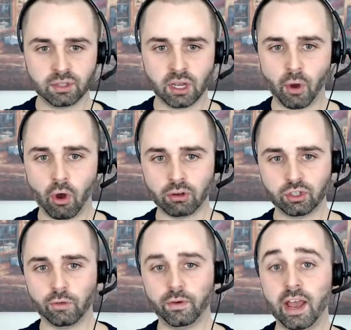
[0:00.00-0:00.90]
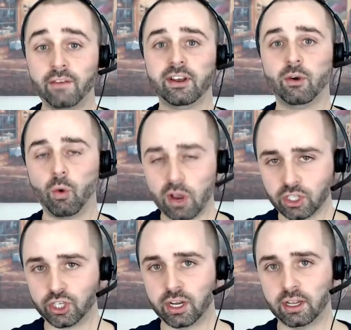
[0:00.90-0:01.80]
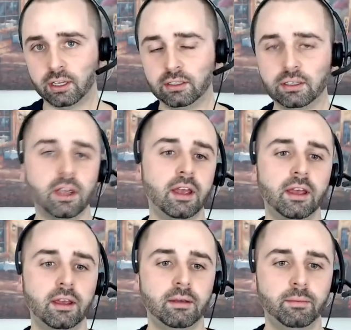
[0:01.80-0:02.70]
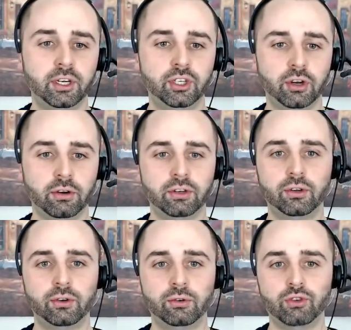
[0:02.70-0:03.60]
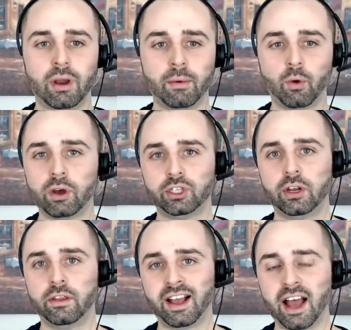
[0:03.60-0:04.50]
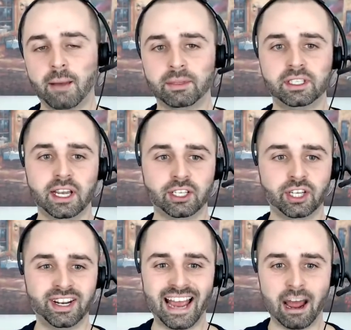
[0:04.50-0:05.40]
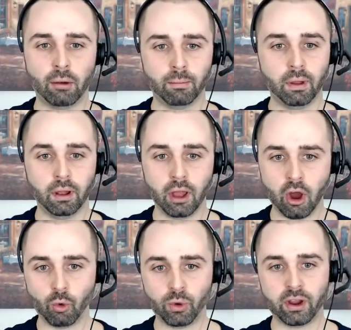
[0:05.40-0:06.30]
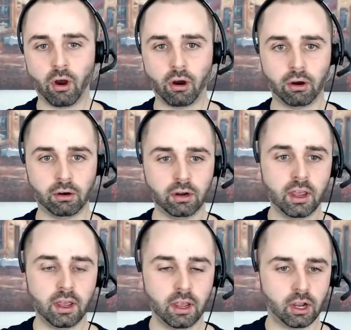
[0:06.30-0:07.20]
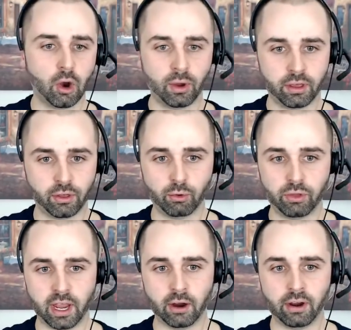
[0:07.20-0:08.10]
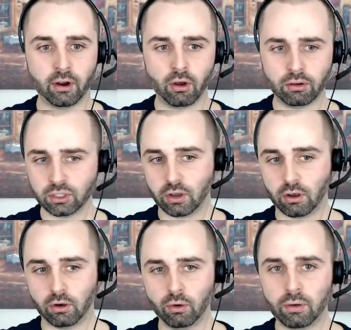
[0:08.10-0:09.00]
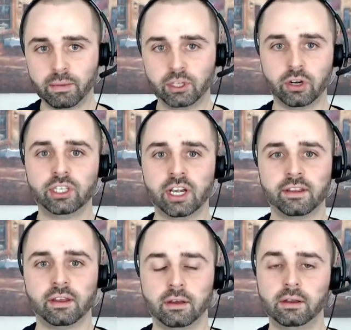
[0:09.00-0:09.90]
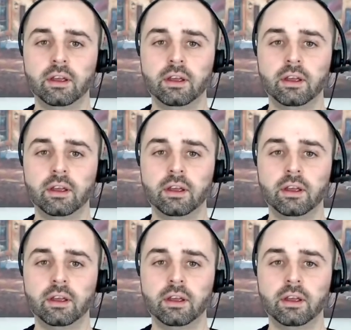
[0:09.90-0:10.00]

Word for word: up. Also, if you have any questions, be sure to drop a question in the comment section down below. We are going through there, and also be sure to check the